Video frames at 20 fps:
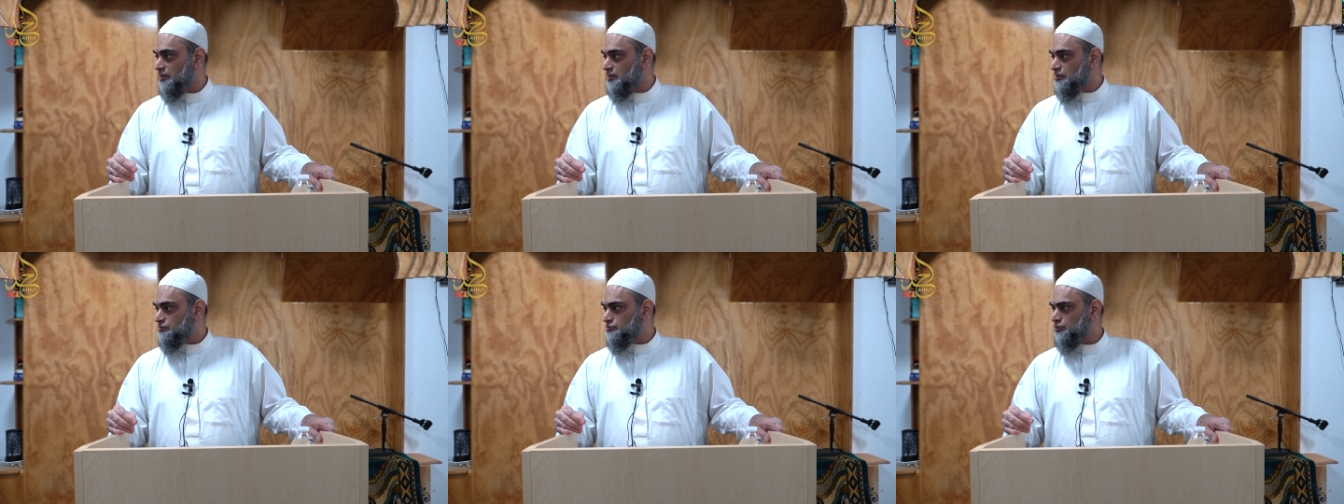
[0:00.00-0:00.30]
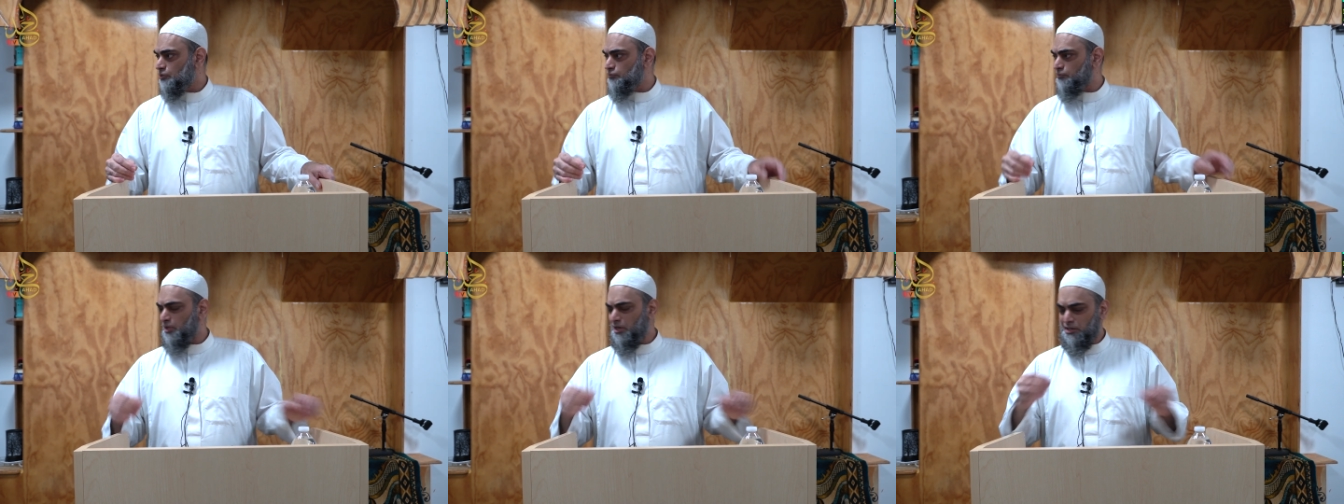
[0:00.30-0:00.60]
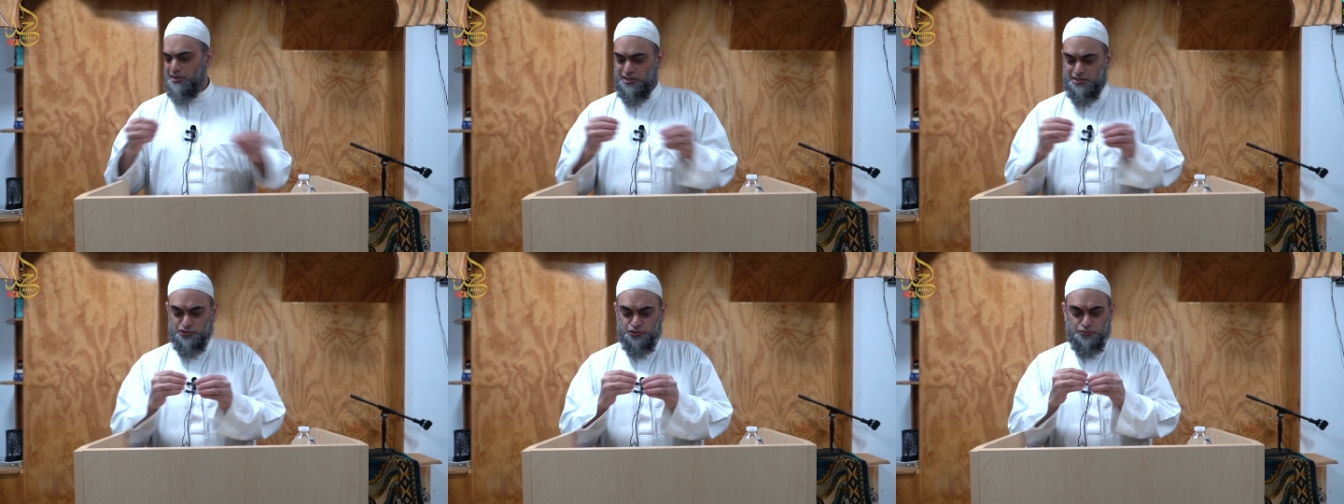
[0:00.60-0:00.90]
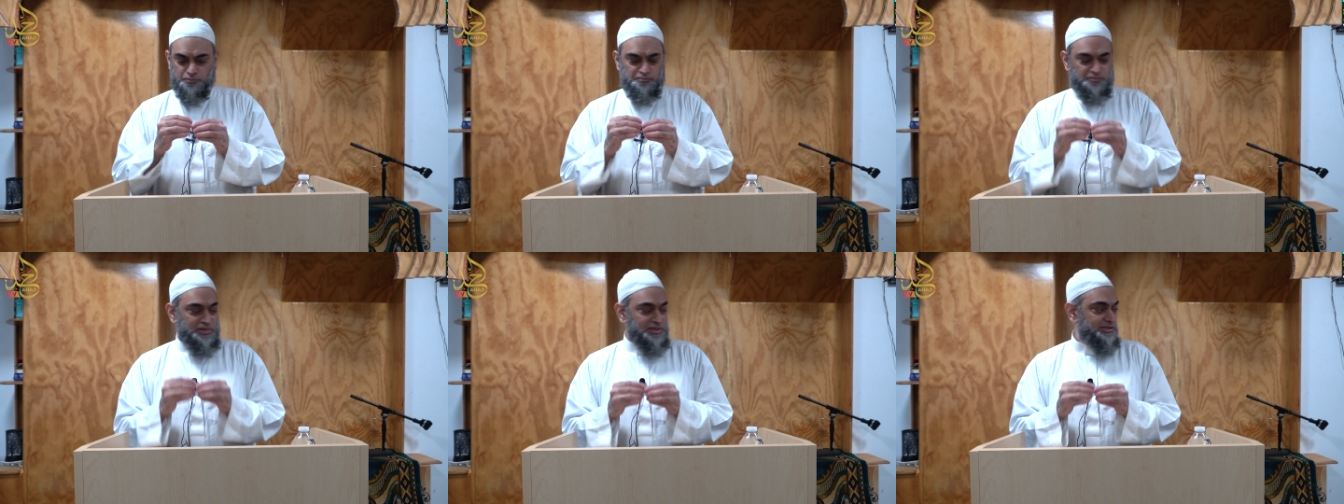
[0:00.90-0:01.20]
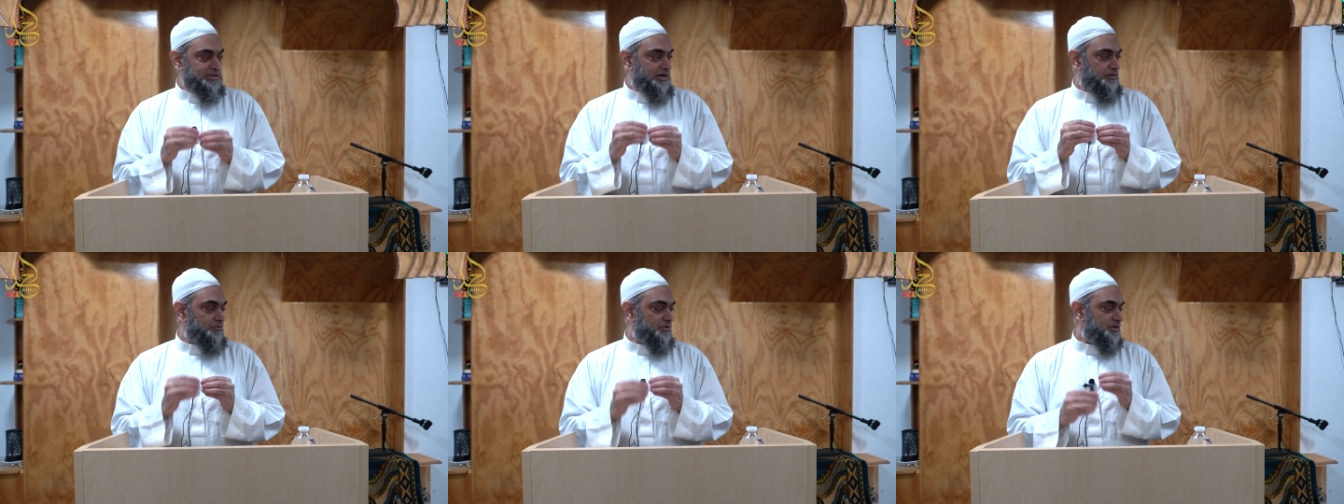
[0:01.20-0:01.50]
So we need to
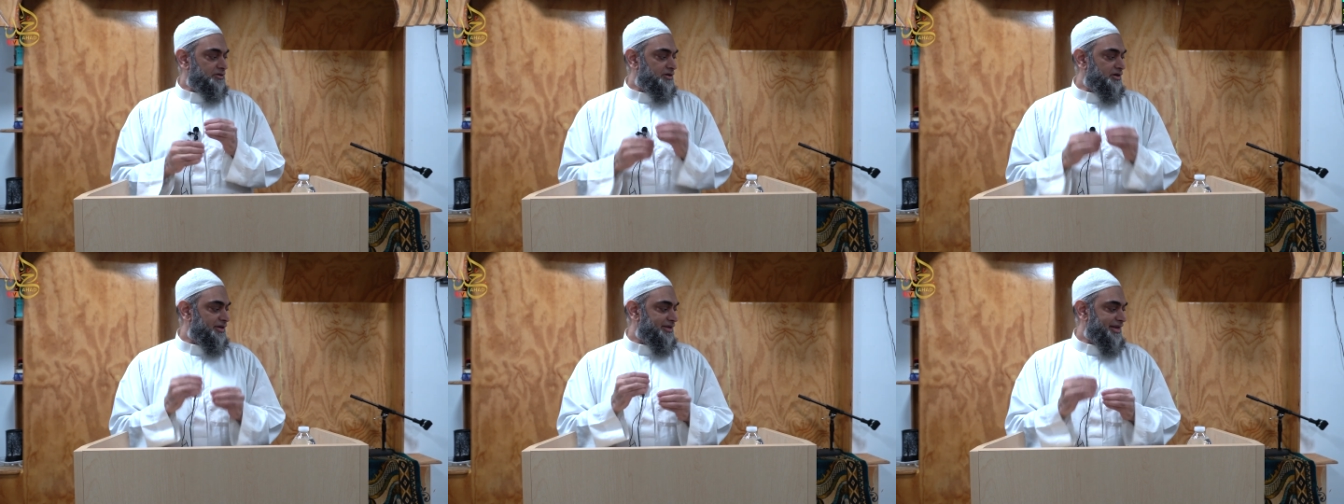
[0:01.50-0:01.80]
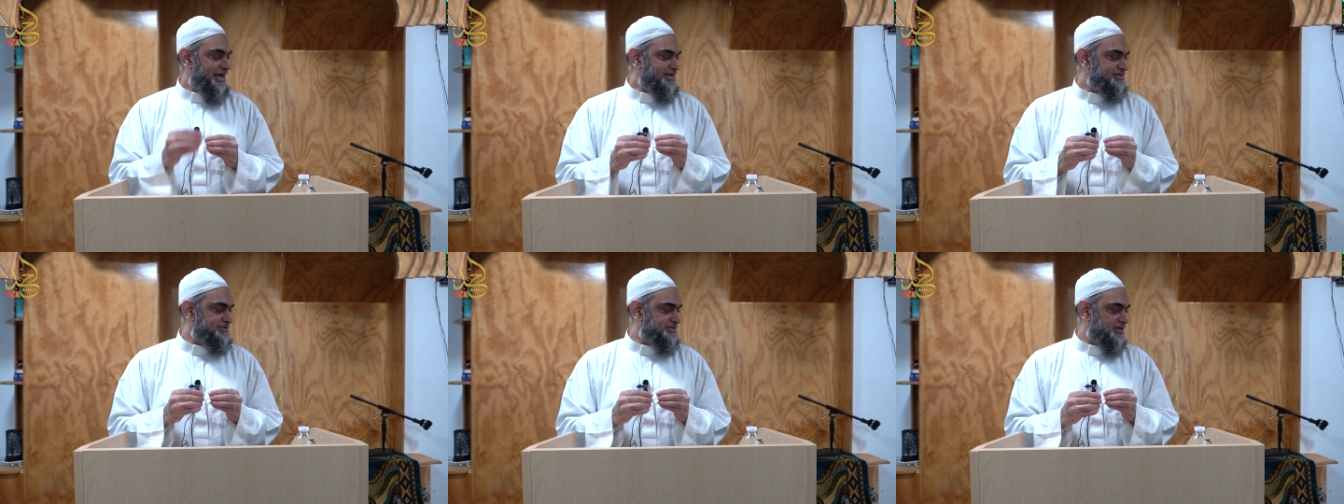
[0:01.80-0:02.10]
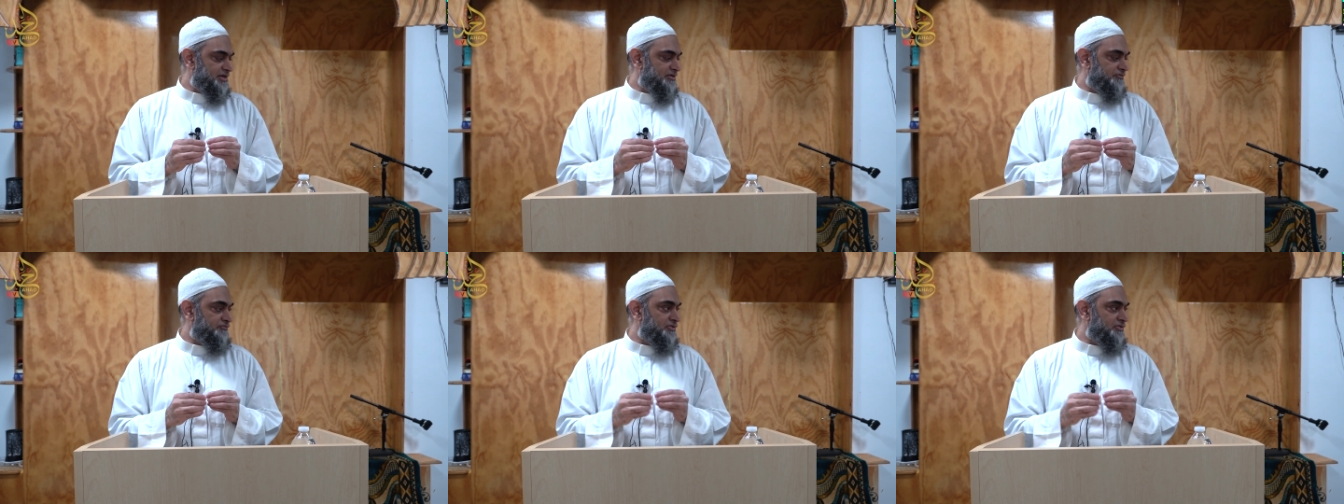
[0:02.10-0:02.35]
build our connection,